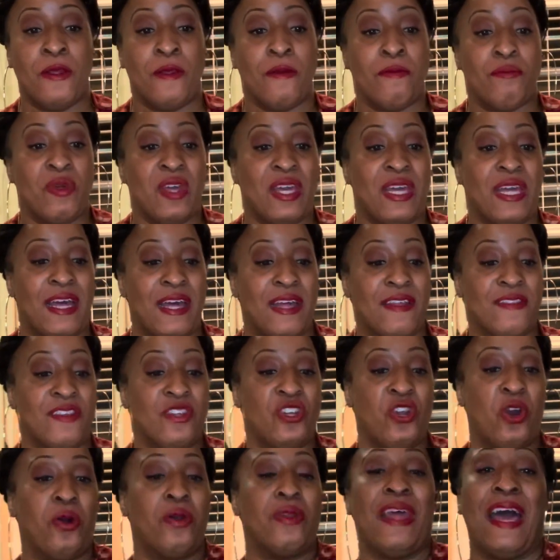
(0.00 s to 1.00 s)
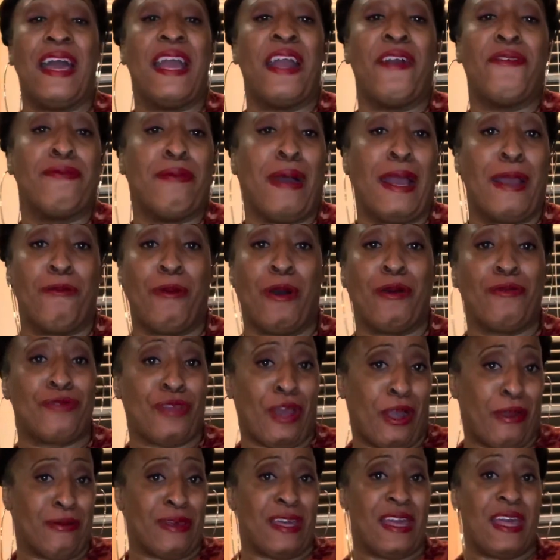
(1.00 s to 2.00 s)
Because you know, not everybody wants
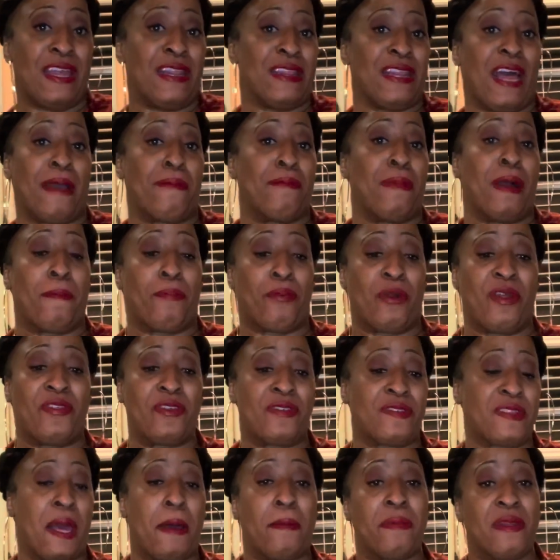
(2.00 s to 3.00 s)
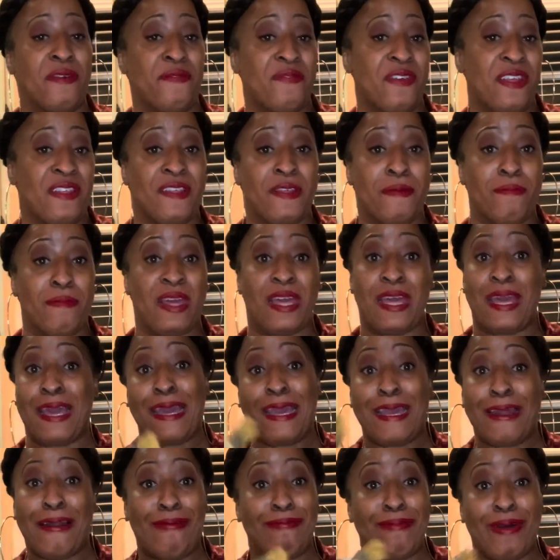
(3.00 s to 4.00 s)
turkey. Like my brother's coming to visit me and
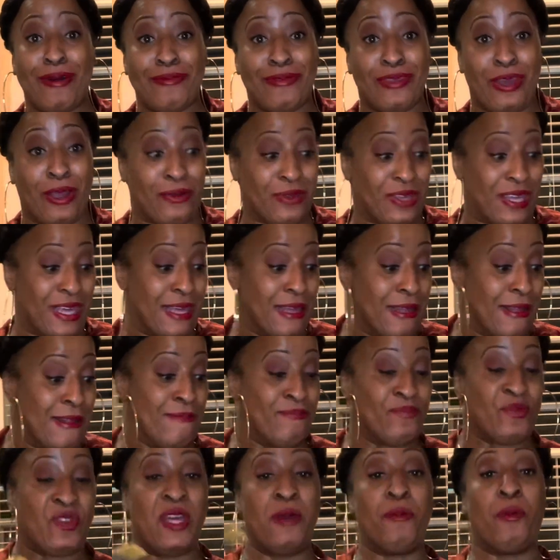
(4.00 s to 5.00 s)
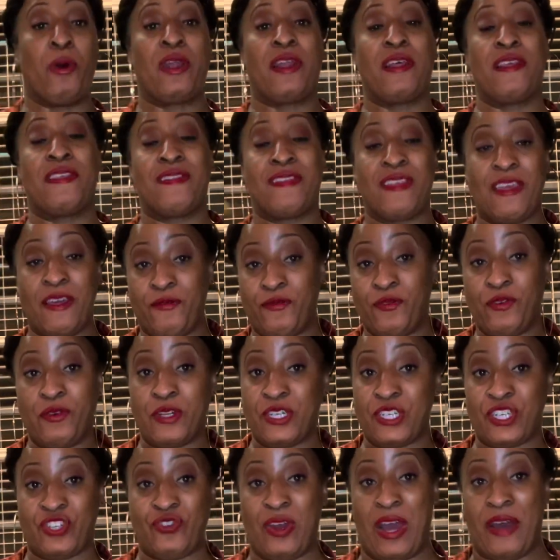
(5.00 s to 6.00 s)
he don't want turkey. He wants a seafood
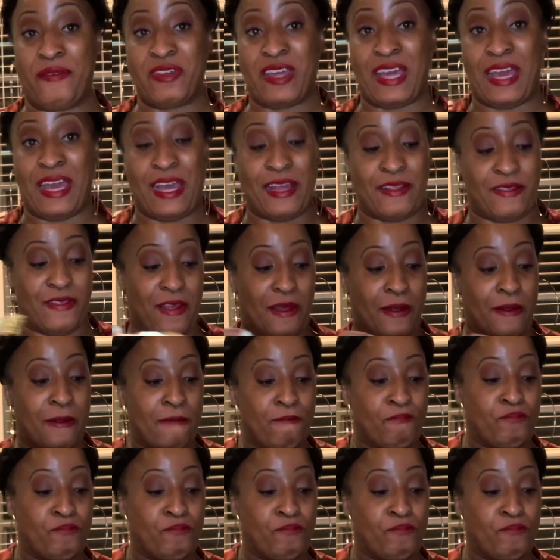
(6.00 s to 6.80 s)
extravaganza.